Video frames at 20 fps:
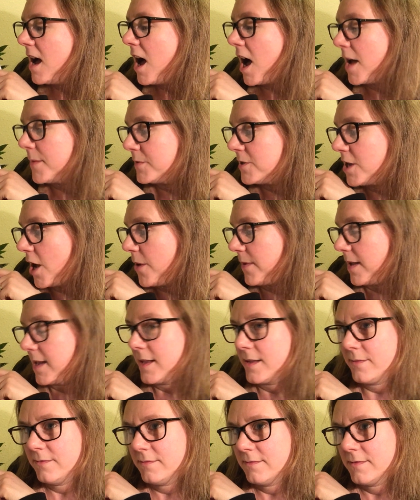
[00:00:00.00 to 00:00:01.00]
"I'm
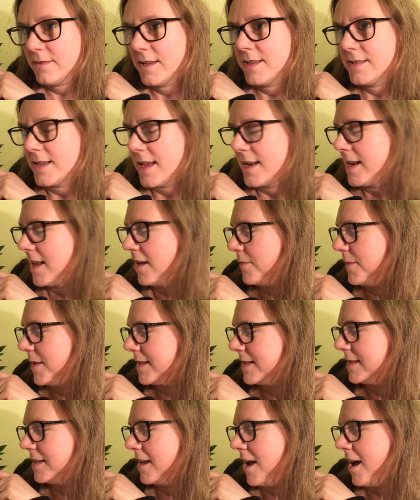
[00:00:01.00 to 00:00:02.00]
going," said Little
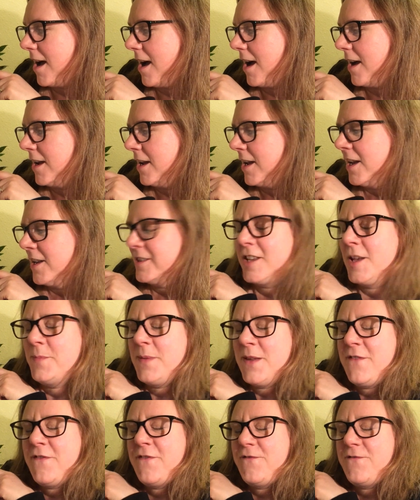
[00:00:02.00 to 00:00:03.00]
Miss Star, "to
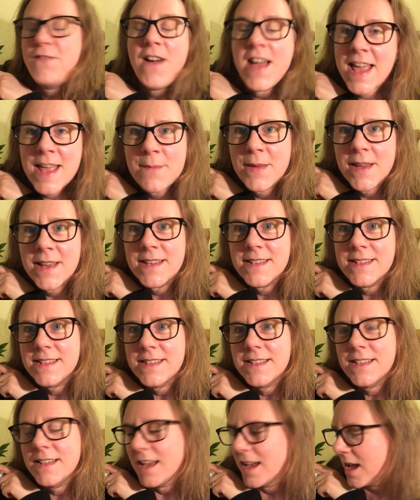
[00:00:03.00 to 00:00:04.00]
be
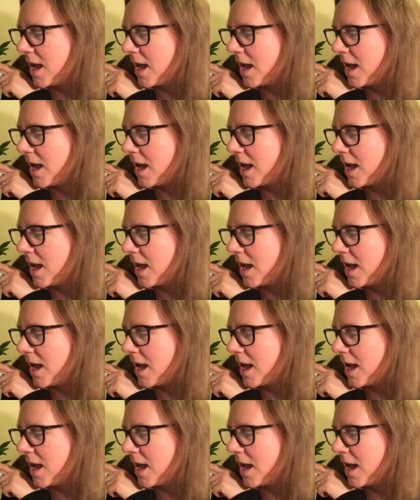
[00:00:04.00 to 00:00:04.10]
famous."